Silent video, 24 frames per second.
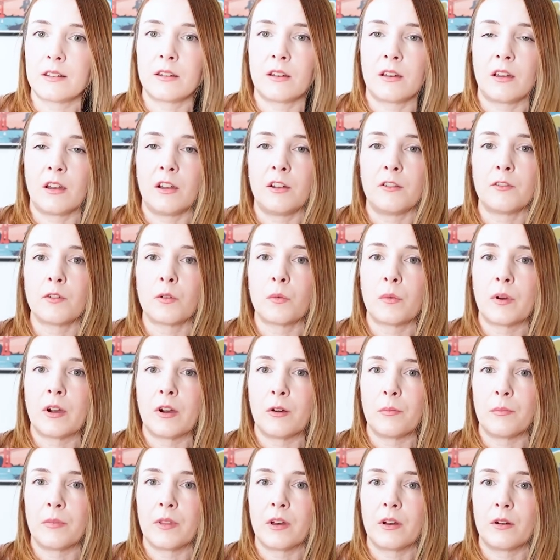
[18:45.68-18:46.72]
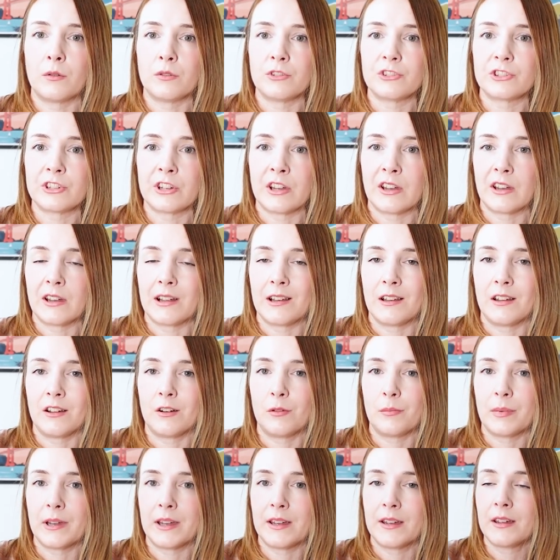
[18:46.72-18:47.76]
to overwhelm the whole shirt a
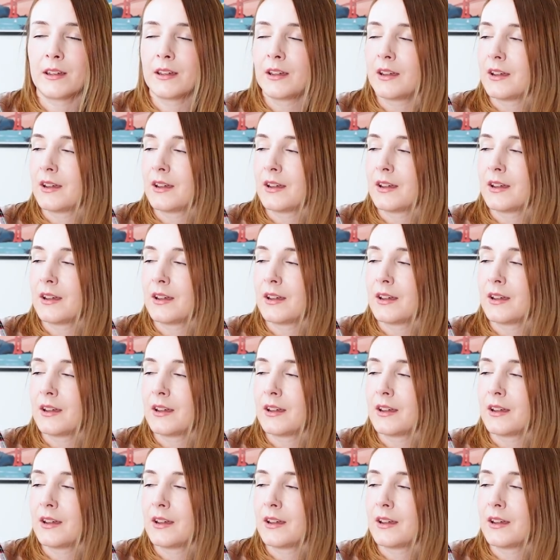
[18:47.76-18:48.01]
little bit.